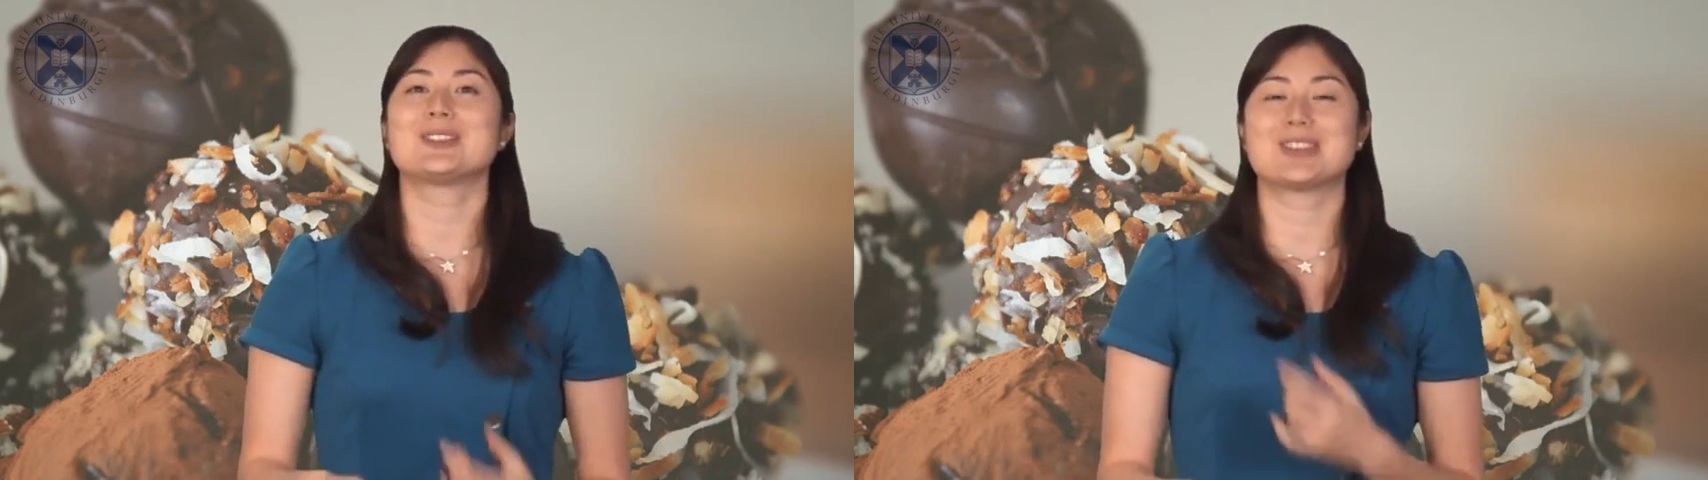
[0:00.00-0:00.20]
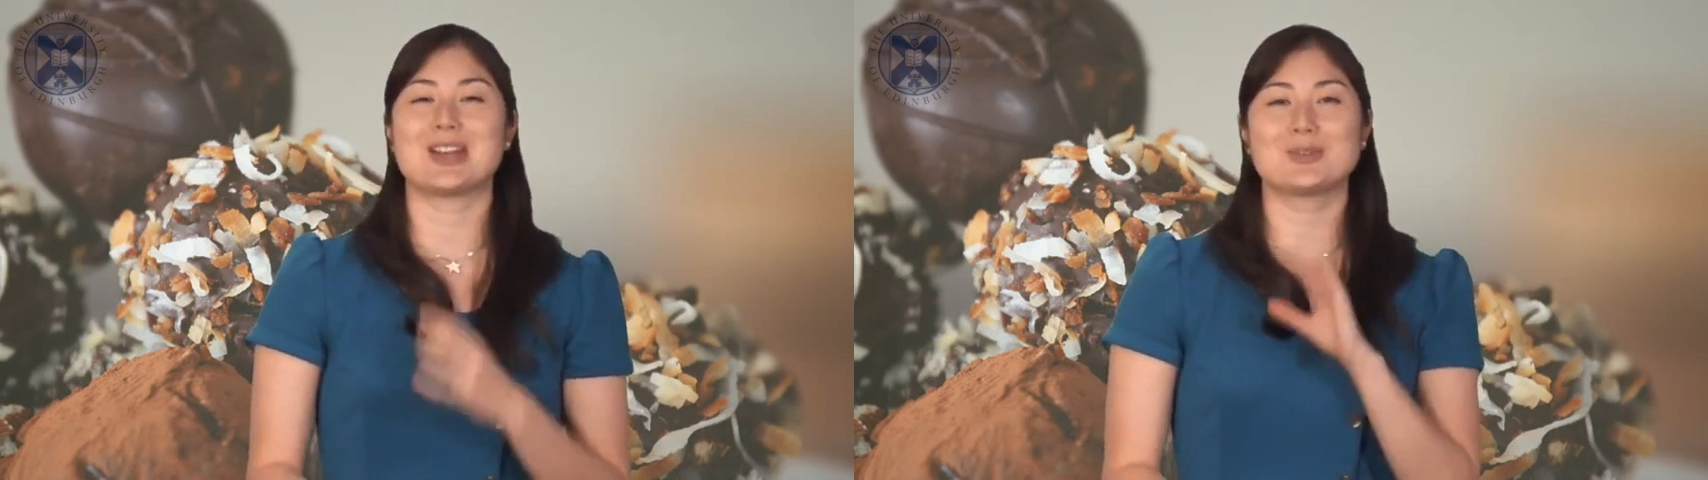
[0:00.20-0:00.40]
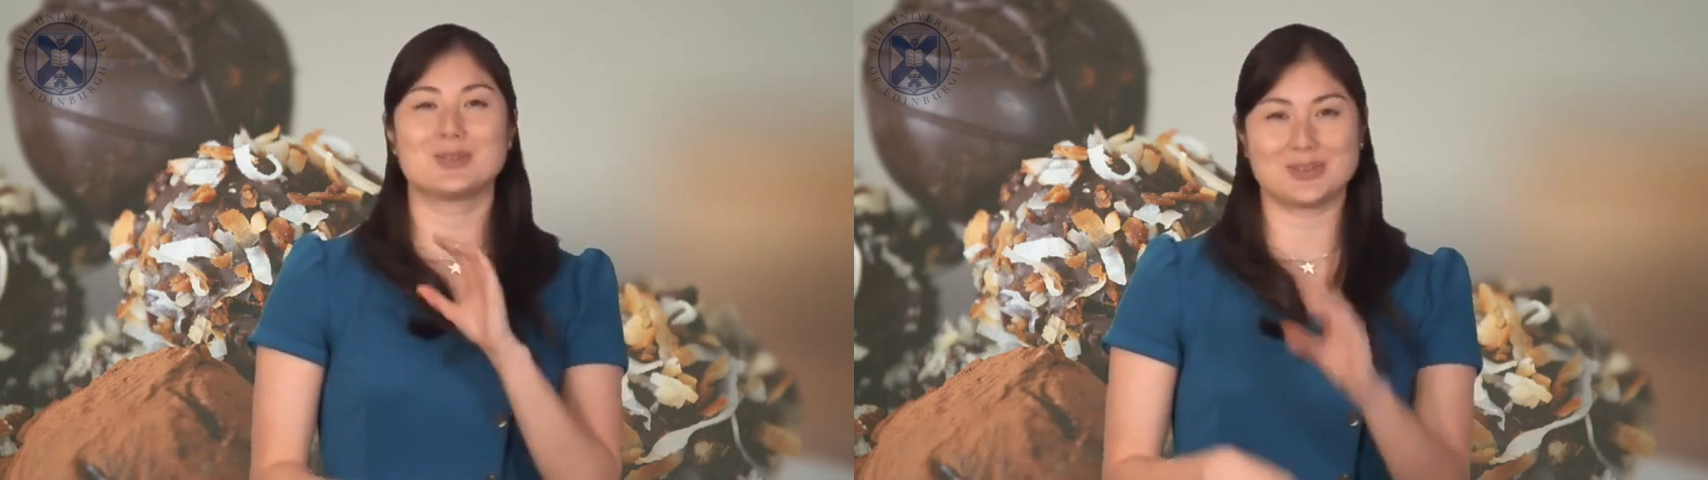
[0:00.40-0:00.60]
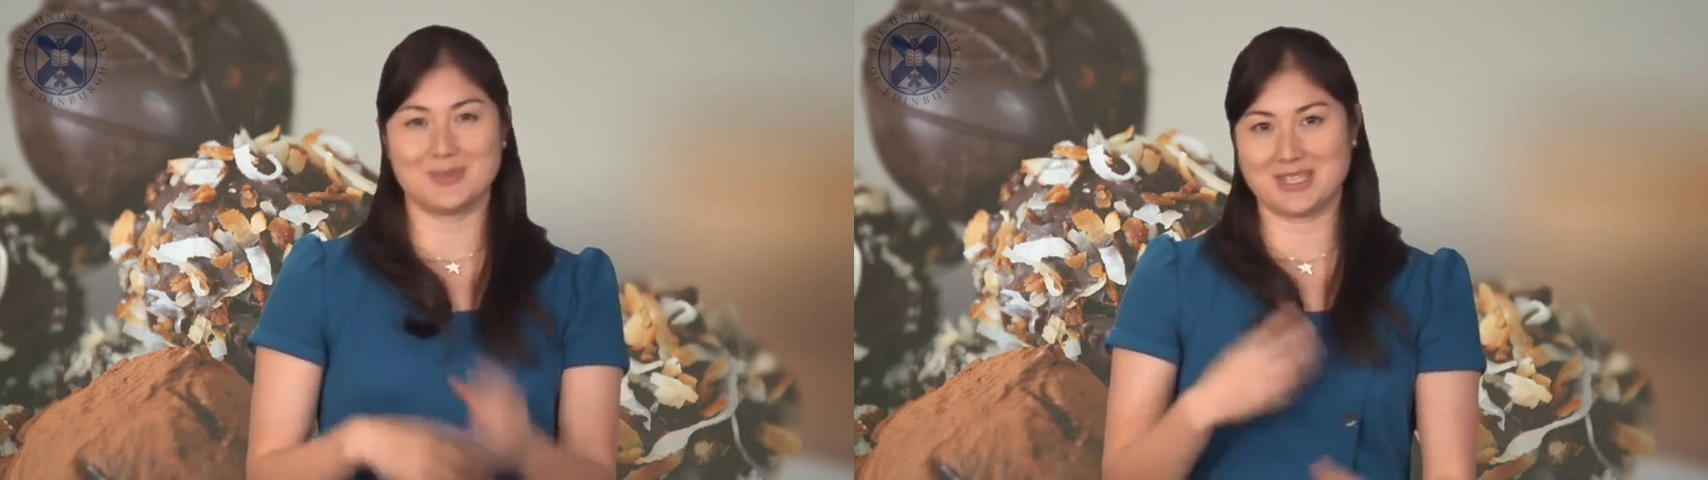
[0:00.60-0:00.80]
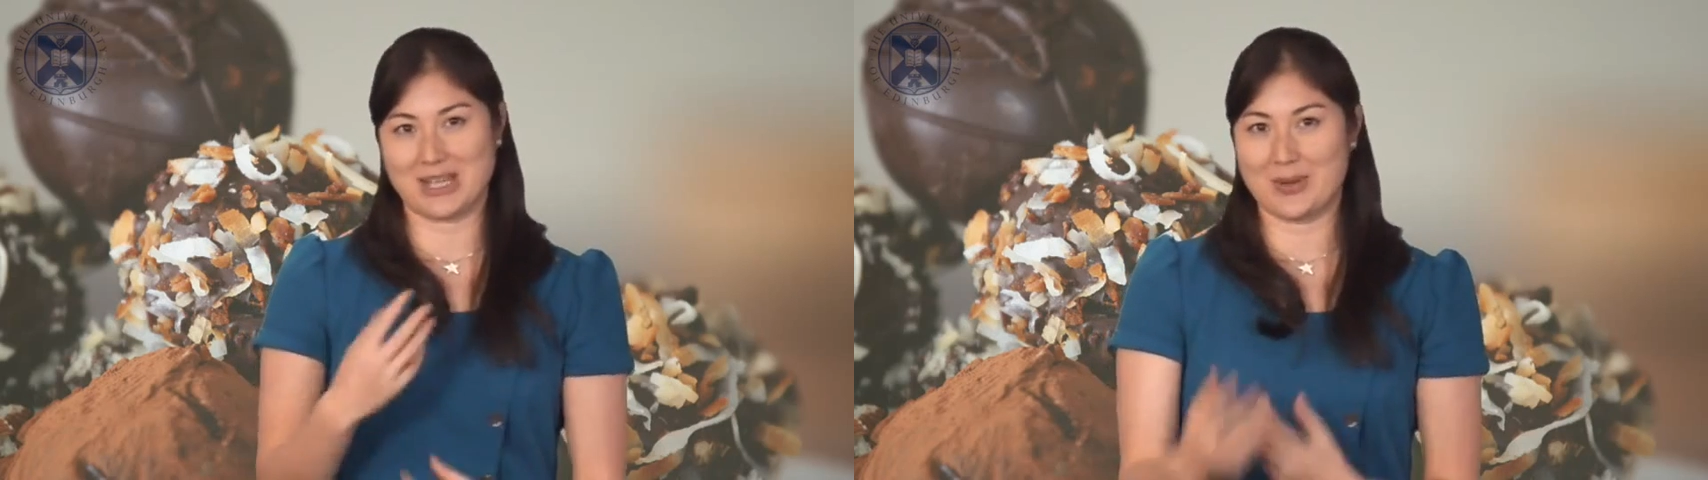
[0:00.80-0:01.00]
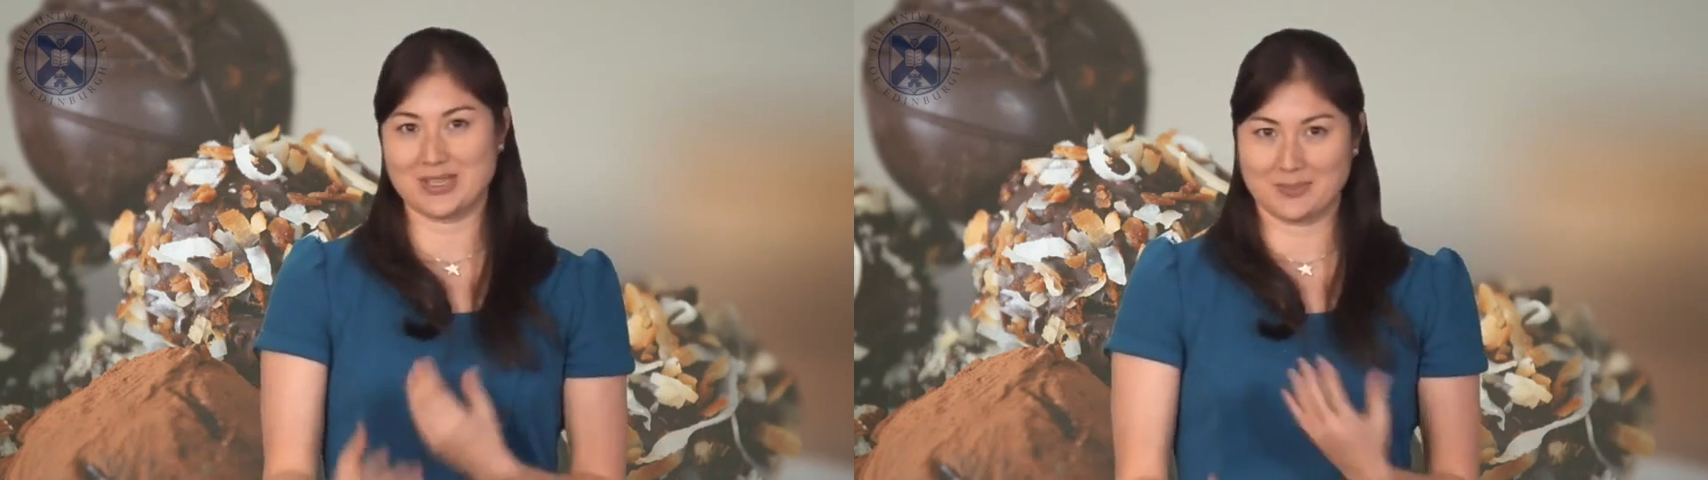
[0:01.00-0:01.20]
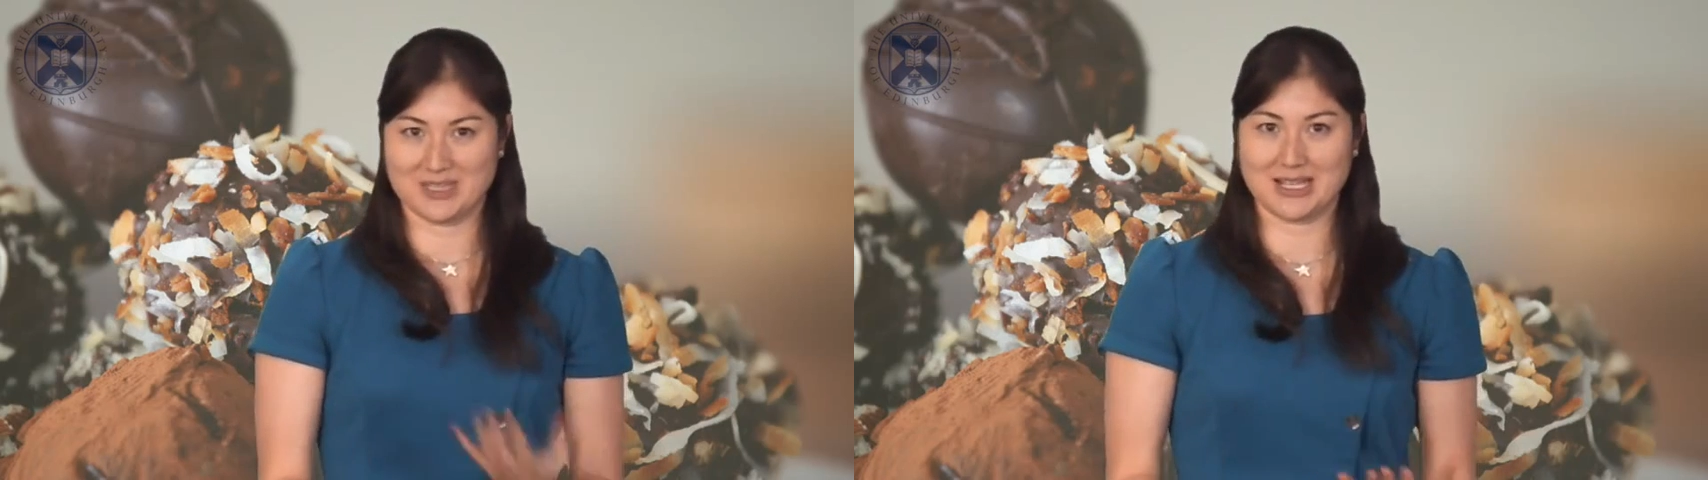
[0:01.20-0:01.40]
which then caused me to go into